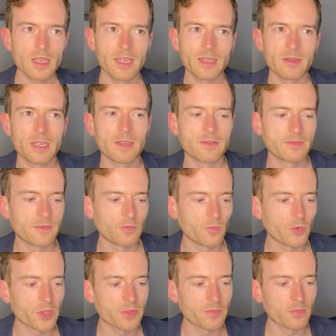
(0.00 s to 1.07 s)
And, and
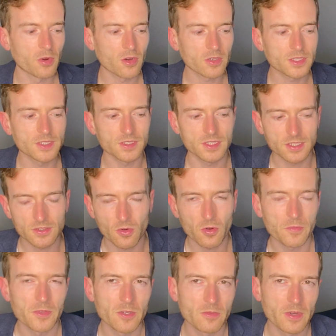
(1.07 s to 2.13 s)
with Mars and
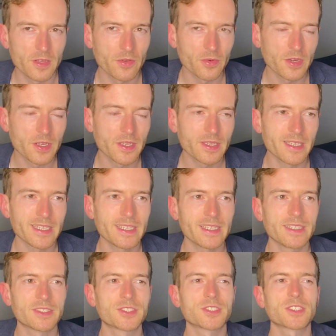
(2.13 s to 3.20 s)
Scorpio, by the way,
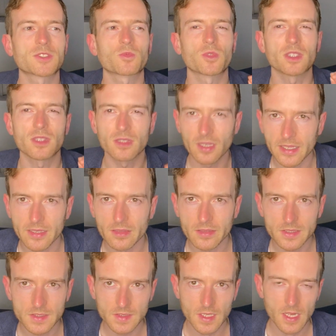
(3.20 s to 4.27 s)
it's just
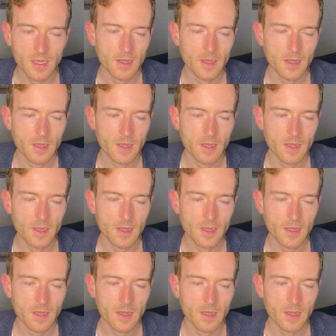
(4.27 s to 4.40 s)
relentless.